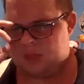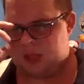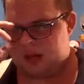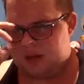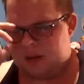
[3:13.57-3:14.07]

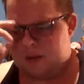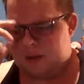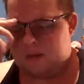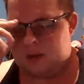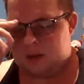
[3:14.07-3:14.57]
Anyways,
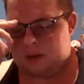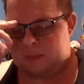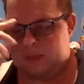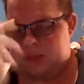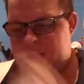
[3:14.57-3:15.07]

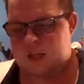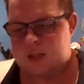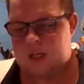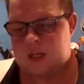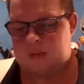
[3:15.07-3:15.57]
got BG,
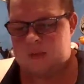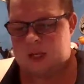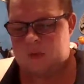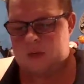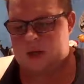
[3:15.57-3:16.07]
James,
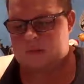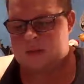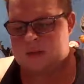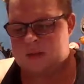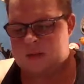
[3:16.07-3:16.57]
P.
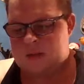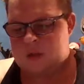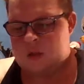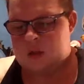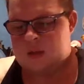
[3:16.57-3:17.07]
Williams,
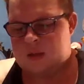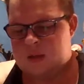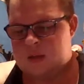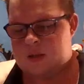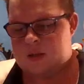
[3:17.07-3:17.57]

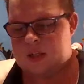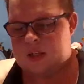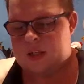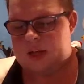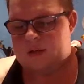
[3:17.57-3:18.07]

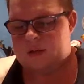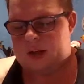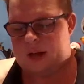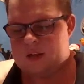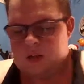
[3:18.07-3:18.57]
Shinji, and
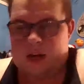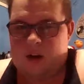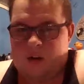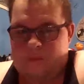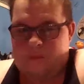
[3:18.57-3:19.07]
Scott
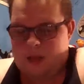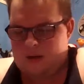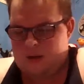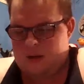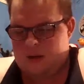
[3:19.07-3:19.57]
Steiner defeat
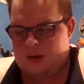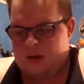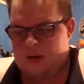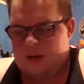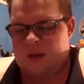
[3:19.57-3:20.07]

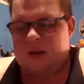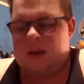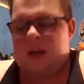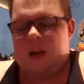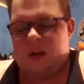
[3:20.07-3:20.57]

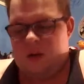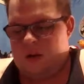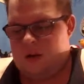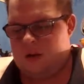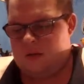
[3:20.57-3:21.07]
the
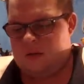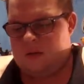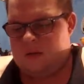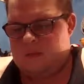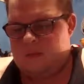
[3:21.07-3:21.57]
other,
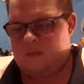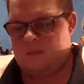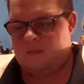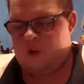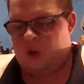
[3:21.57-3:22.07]

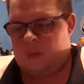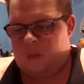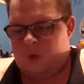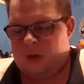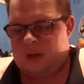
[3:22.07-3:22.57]
Shark
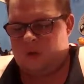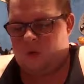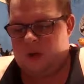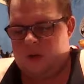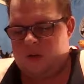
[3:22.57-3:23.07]
Boy, Lance
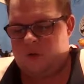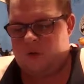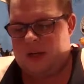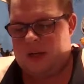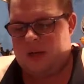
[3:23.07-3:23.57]
Hoyt,
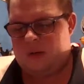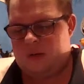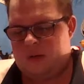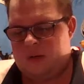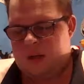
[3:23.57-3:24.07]
Christopher Daniels,
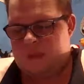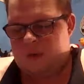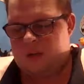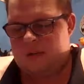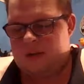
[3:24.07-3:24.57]
Eva Skipper,
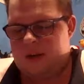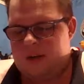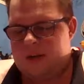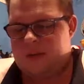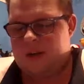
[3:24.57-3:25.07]
Homicide
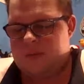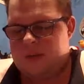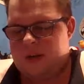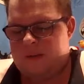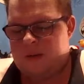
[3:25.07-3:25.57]
Hernandez, Kip
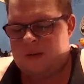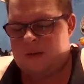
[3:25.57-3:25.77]
James,